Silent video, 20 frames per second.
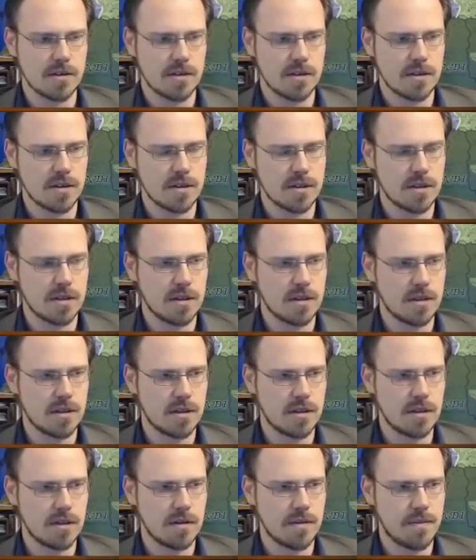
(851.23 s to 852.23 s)

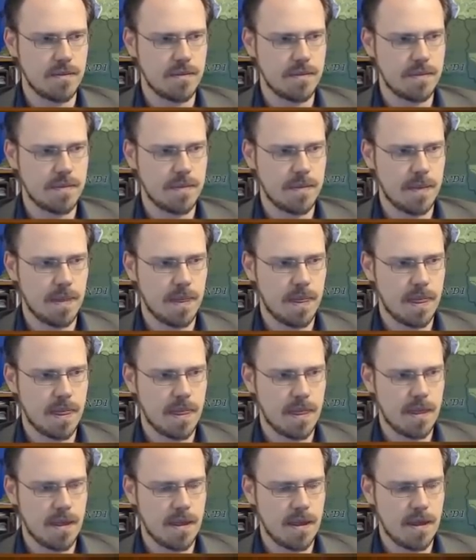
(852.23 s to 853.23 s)

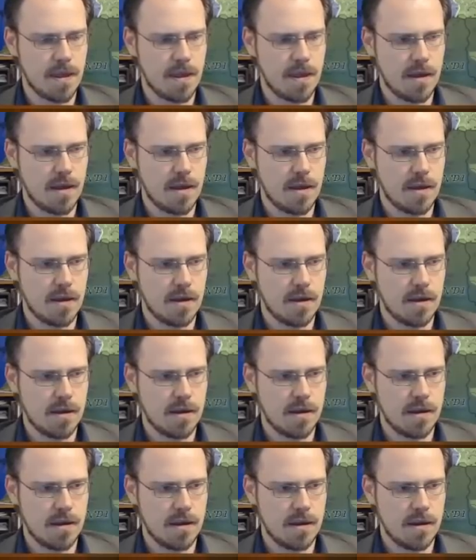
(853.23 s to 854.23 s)

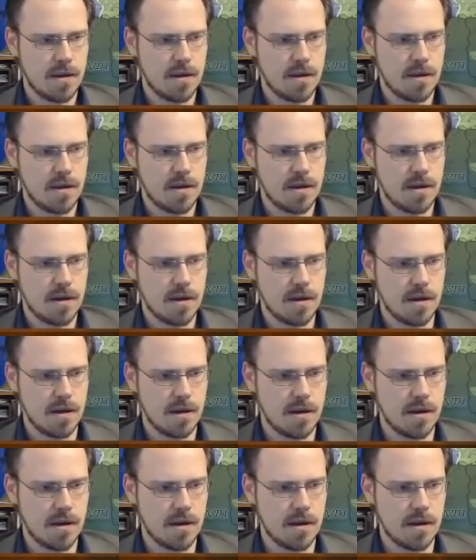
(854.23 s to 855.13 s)
No one is speaking in this clip.